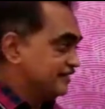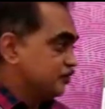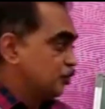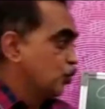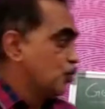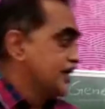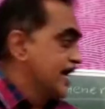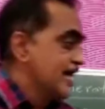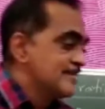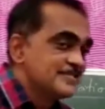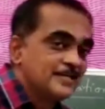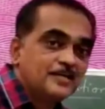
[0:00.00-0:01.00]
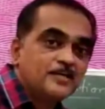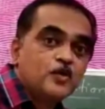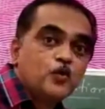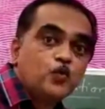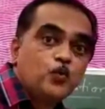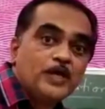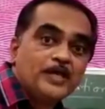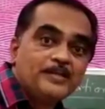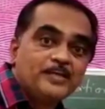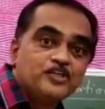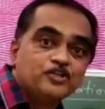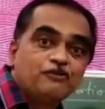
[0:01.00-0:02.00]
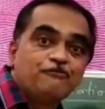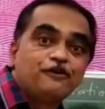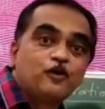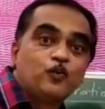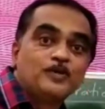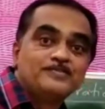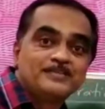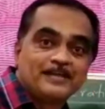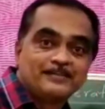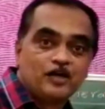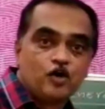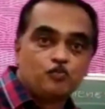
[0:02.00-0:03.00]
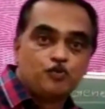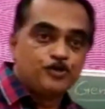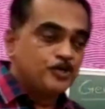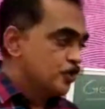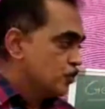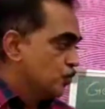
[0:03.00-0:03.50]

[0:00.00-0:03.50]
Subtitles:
shown as a variation of frequency at the output,